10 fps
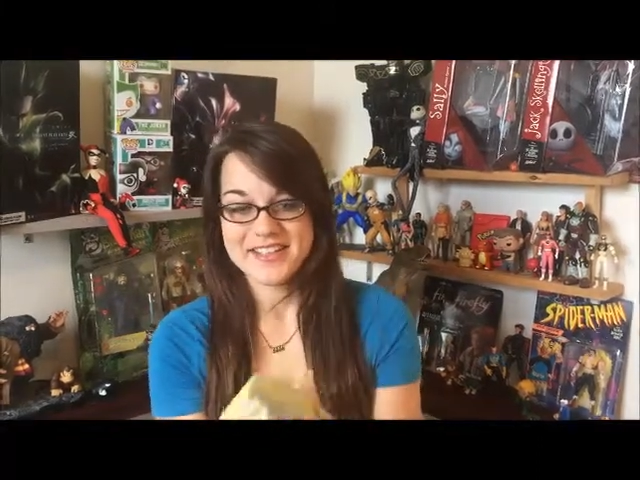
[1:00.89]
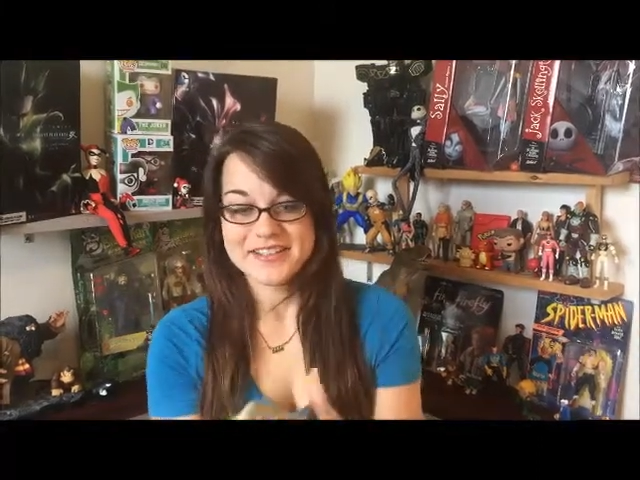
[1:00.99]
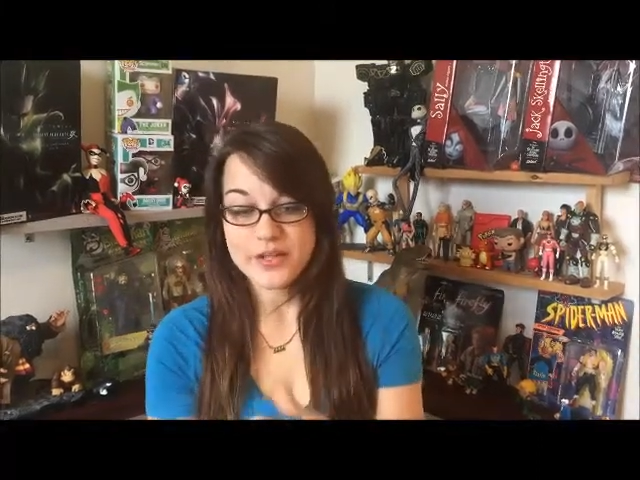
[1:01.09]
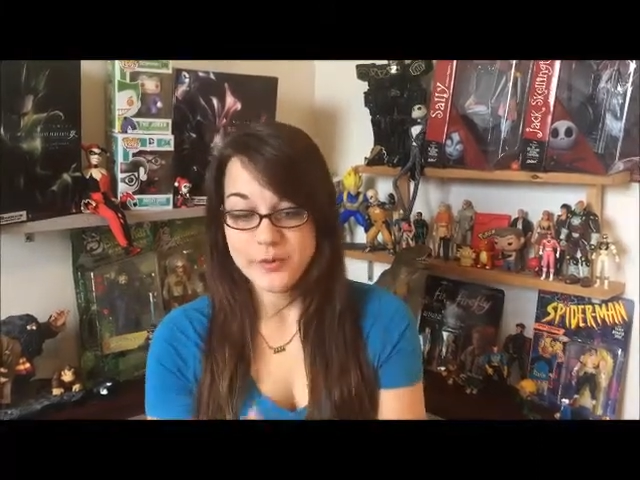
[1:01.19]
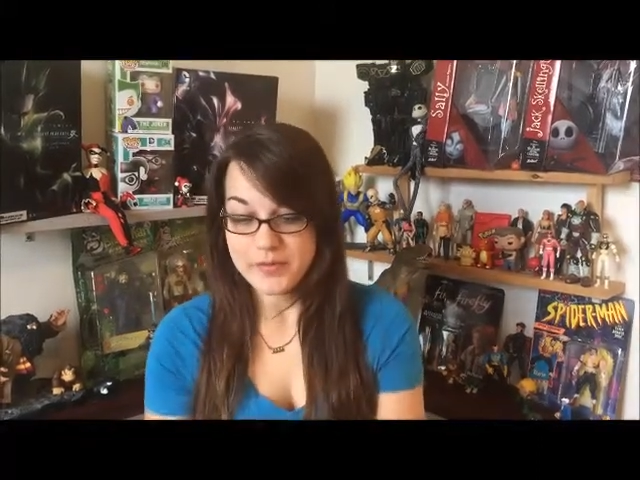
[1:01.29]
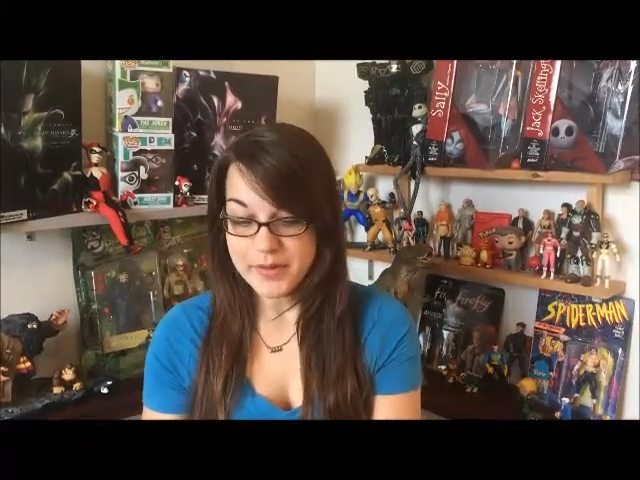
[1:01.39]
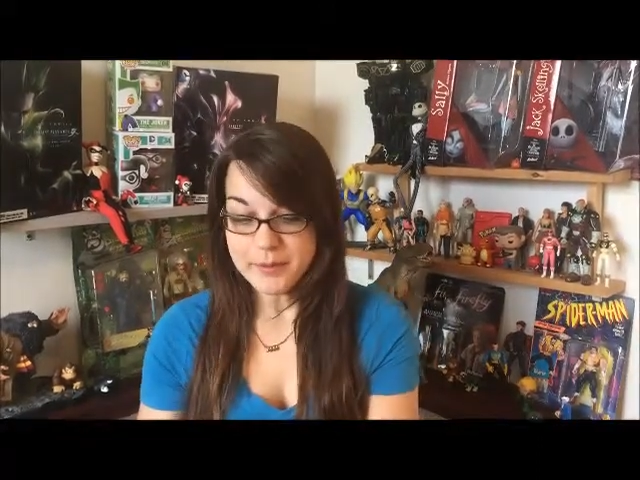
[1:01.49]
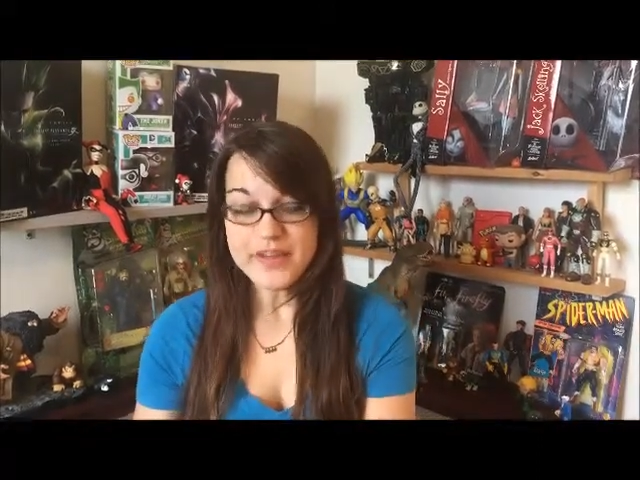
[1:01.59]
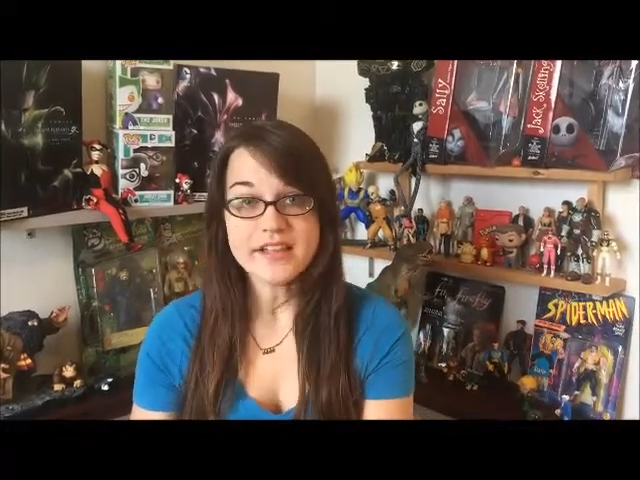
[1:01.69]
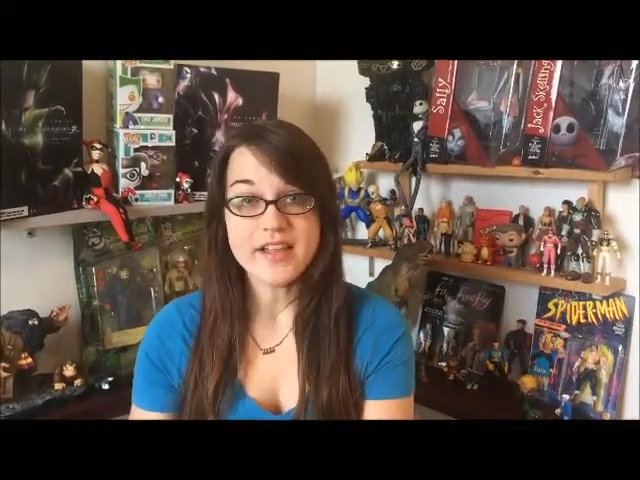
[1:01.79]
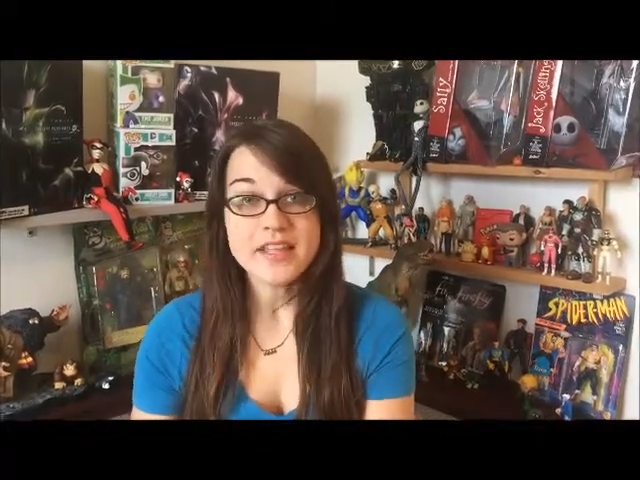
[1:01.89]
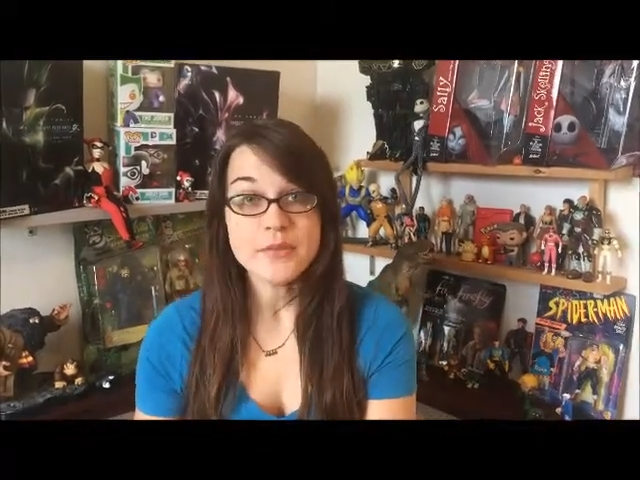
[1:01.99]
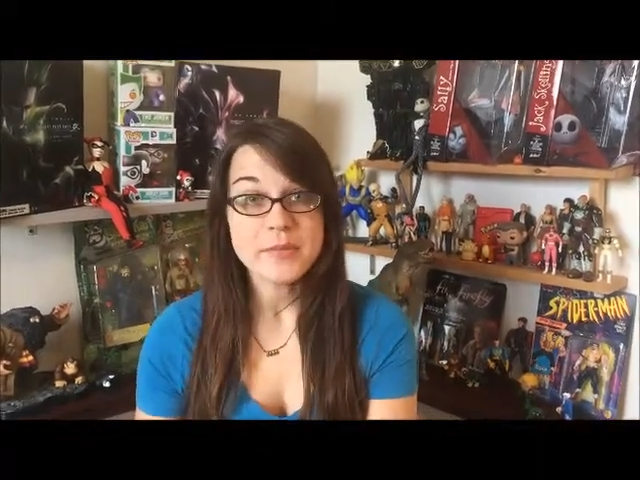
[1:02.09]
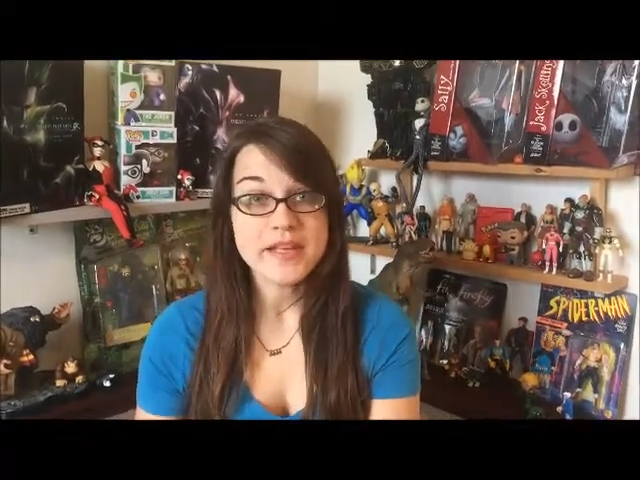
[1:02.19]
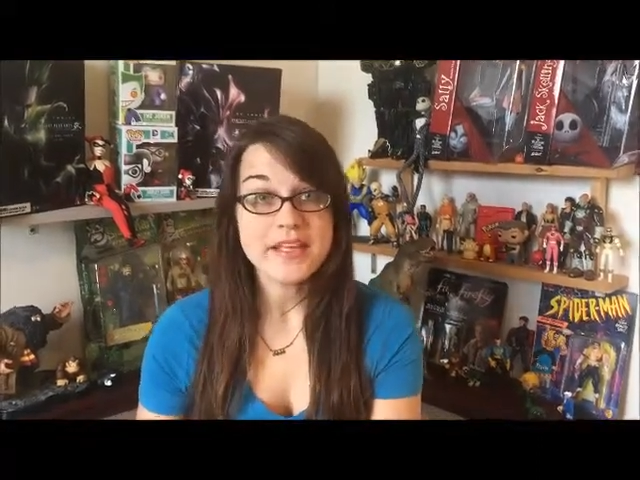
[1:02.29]
So we've been pretty lucky
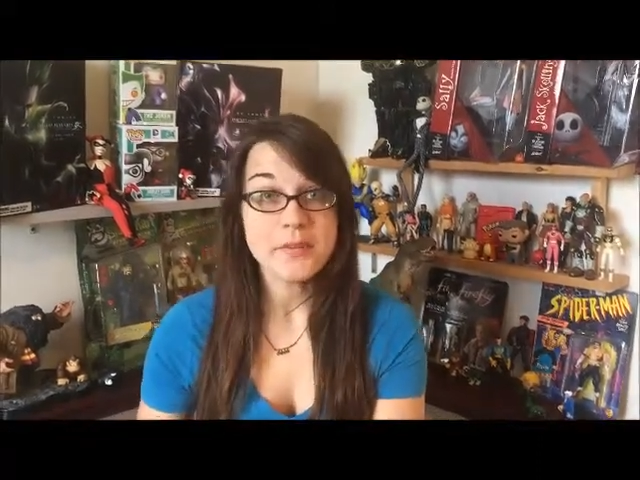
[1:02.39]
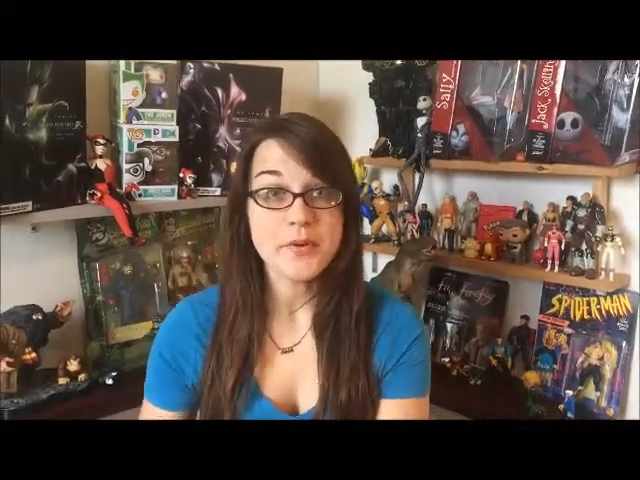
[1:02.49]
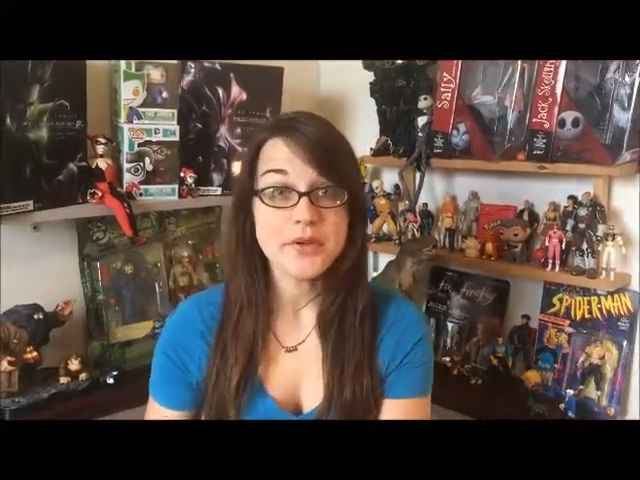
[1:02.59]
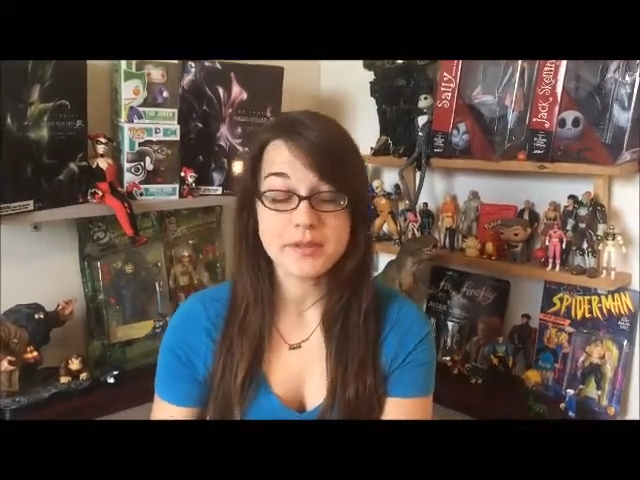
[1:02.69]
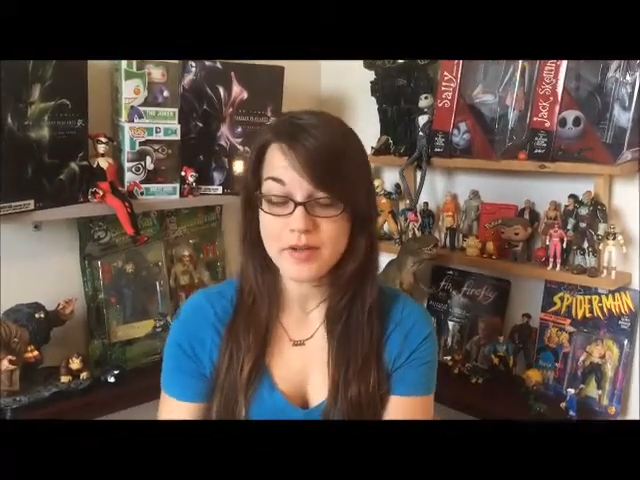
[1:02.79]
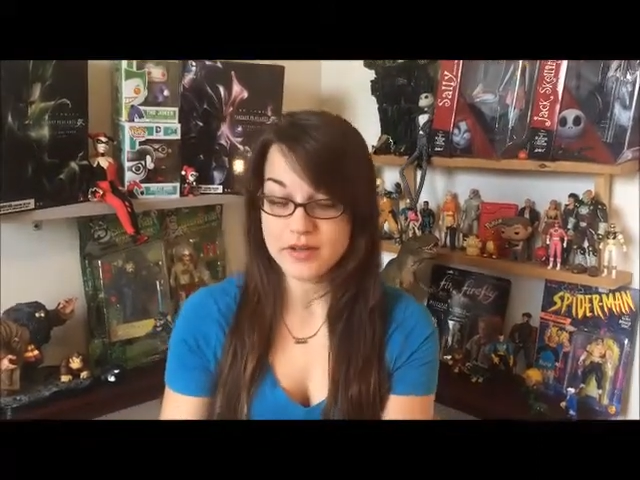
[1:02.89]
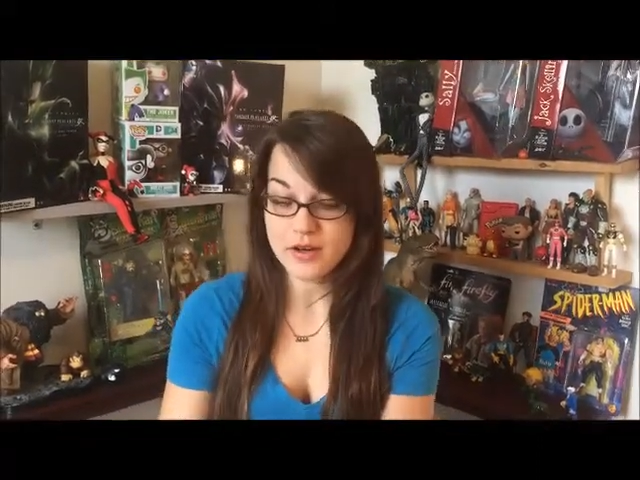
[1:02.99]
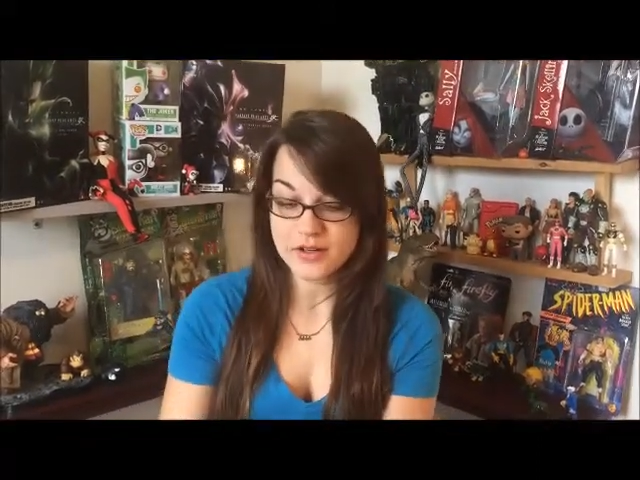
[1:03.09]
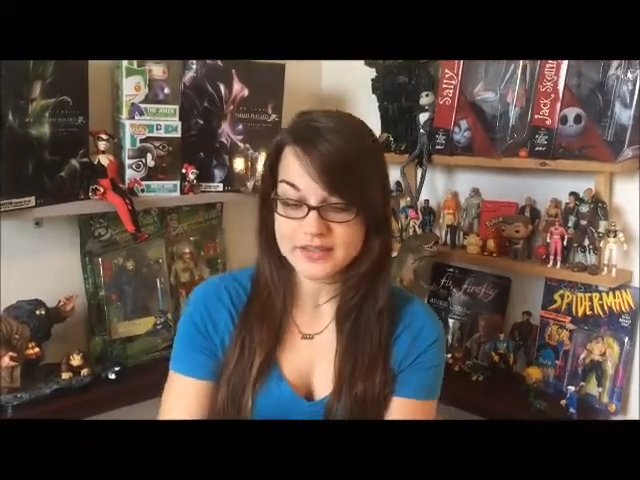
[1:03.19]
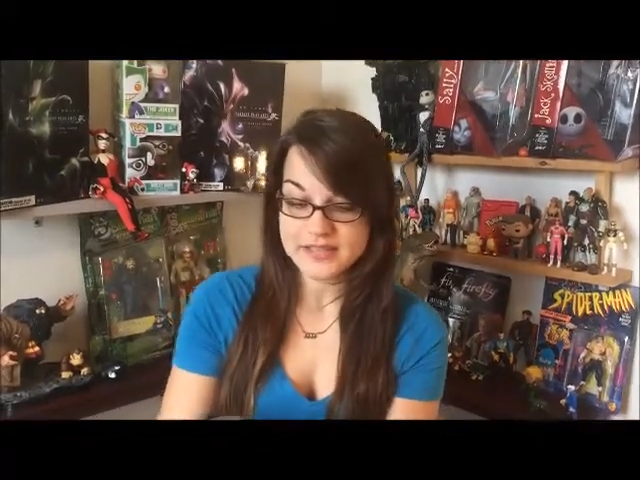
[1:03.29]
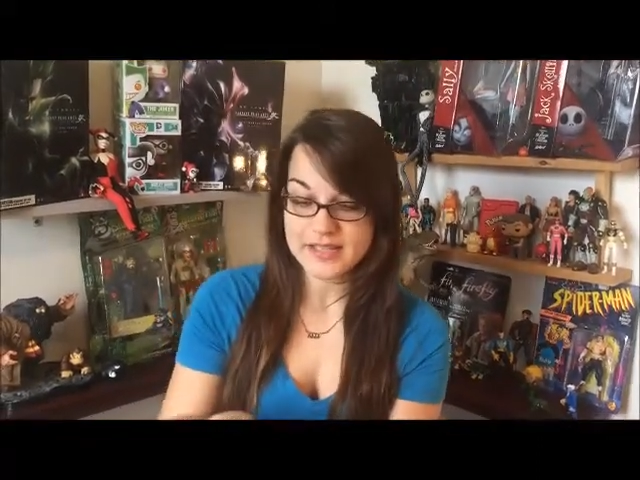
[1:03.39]
with picking up Pokemon cards